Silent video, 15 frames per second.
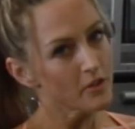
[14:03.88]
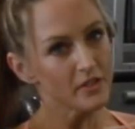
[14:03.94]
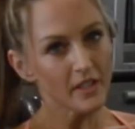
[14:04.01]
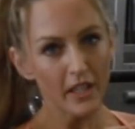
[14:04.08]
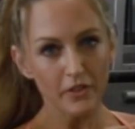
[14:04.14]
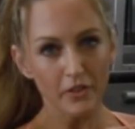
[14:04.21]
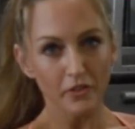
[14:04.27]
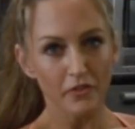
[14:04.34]

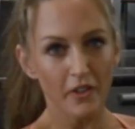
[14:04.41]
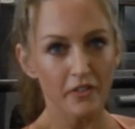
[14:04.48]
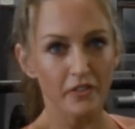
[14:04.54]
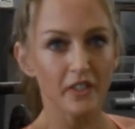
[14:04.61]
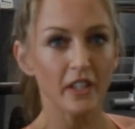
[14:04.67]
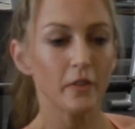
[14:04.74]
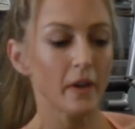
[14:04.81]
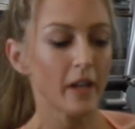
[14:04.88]
10 to
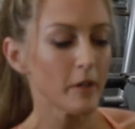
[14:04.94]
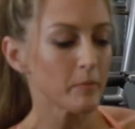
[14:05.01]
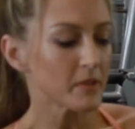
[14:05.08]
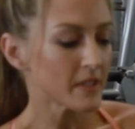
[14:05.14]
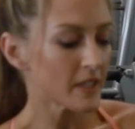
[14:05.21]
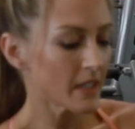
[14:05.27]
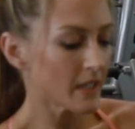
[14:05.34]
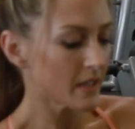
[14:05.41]
15
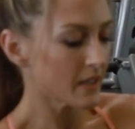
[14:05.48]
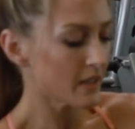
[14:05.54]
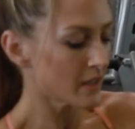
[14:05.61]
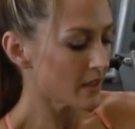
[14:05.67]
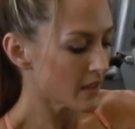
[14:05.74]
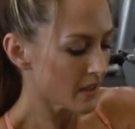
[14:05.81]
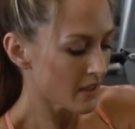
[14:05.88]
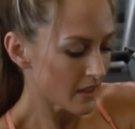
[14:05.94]
reps.
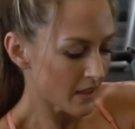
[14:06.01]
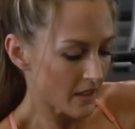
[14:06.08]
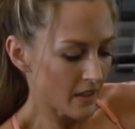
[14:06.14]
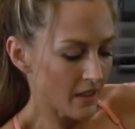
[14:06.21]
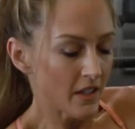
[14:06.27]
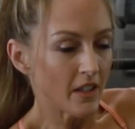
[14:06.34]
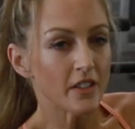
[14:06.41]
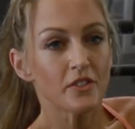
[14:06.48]

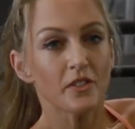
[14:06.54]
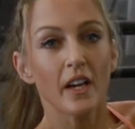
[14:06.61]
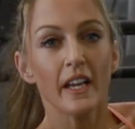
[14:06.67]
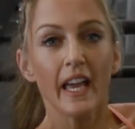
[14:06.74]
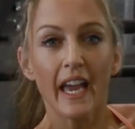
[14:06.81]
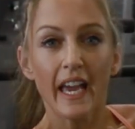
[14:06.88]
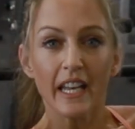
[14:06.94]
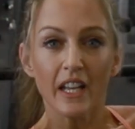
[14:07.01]
Try
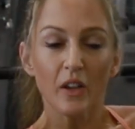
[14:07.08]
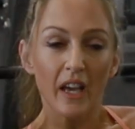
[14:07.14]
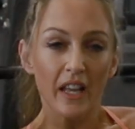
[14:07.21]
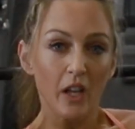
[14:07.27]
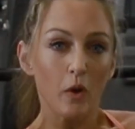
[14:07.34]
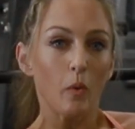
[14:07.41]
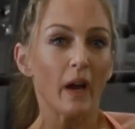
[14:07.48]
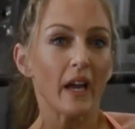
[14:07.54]

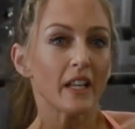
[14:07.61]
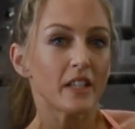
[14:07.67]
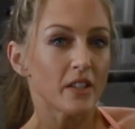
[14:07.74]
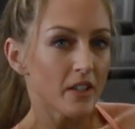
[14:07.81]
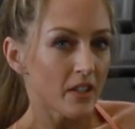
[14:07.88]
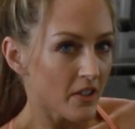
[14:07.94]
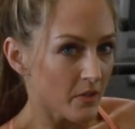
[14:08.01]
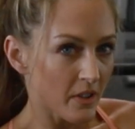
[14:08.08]
adding weight
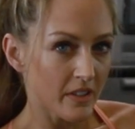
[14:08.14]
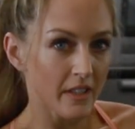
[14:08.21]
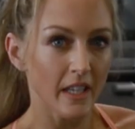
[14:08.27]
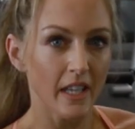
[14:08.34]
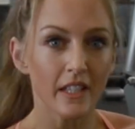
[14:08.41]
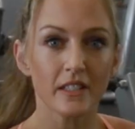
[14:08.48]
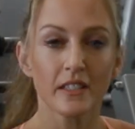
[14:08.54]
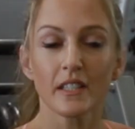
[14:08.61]
with
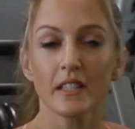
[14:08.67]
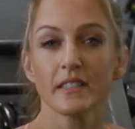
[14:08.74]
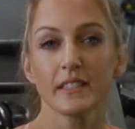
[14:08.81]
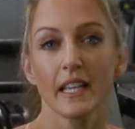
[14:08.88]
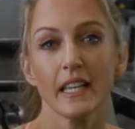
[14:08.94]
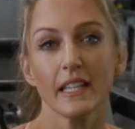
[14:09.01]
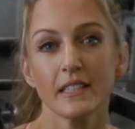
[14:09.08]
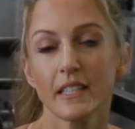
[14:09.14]
each
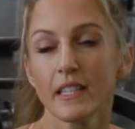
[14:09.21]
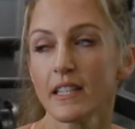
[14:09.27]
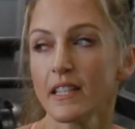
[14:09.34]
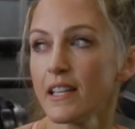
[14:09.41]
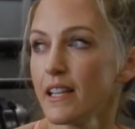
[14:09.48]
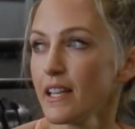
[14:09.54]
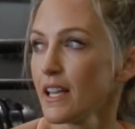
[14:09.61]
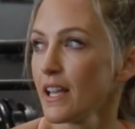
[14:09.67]
set,
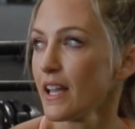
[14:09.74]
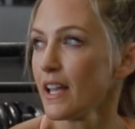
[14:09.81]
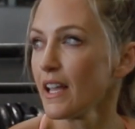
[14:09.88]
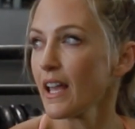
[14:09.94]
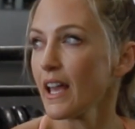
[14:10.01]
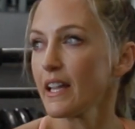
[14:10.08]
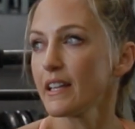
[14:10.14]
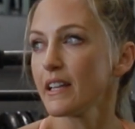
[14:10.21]

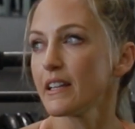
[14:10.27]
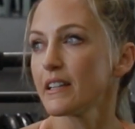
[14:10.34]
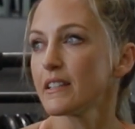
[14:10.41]
and